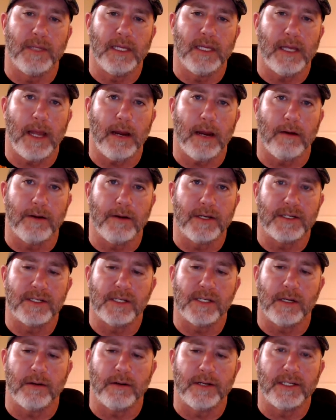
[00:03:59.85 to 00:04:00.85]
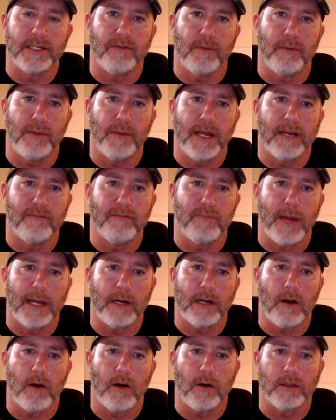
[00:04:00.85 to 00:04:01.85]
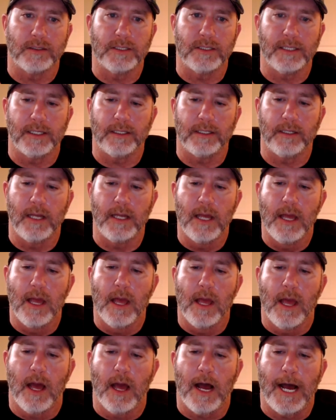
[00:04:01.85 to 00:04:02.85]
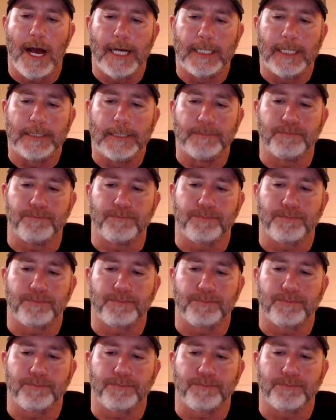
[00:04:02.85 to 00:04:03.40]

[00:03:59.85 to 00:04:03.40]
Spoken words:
the Heritage Series from Native by Carlton. I